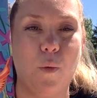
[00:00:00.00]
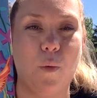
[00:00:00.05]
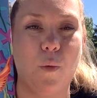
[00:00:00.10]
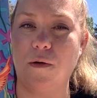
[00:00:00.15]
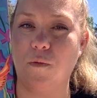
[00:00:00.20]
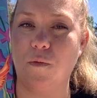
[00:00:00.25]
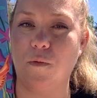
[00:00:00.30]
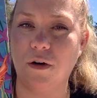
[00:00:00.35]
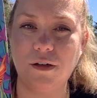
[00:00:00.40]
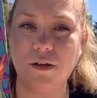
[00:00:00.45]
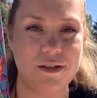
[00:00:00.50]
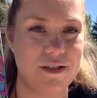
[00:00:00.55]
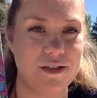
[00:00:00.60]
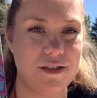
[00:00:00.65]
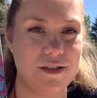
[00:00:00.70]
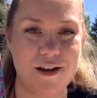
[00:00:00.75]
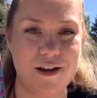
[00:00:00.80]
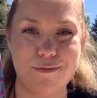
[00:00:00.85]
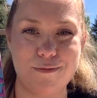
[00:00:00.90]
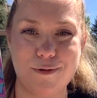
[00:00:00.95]
a word
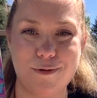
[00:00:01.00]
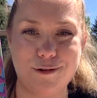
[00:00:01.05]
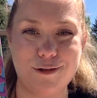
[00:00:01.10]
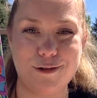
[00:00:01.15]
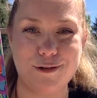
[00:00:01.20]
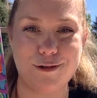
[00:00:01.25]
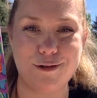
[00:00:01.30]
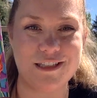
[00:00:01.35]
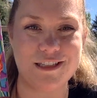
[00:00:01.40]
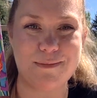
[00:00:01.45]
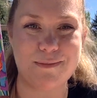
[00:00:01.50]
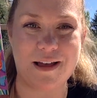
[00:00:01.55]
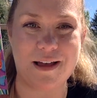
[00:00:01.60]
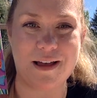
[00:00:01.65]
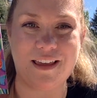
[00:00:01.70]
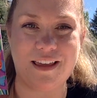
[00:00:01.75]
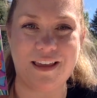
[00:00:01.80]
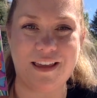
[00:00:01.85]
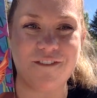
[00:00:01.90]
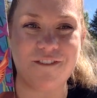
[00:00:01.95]
study approach to
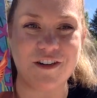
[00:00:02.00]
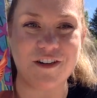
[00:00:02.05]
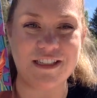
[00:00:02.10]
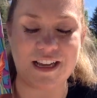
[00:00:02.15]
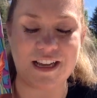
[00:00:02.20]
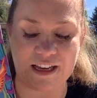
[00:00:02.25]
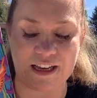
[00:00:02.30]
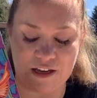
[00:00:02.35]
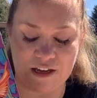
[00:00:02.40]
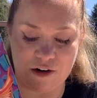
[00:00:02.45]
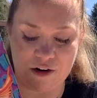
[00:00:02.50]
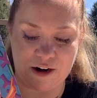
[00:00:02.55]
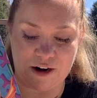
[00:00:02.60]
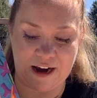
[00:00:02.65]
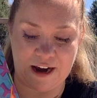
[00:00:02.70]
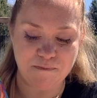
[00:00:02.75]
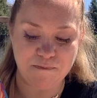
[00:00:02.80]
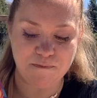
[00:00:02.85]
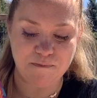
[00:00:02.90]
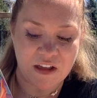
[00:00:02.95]
spelling for second
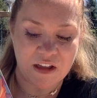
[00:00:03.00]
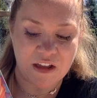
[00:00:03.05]
grade.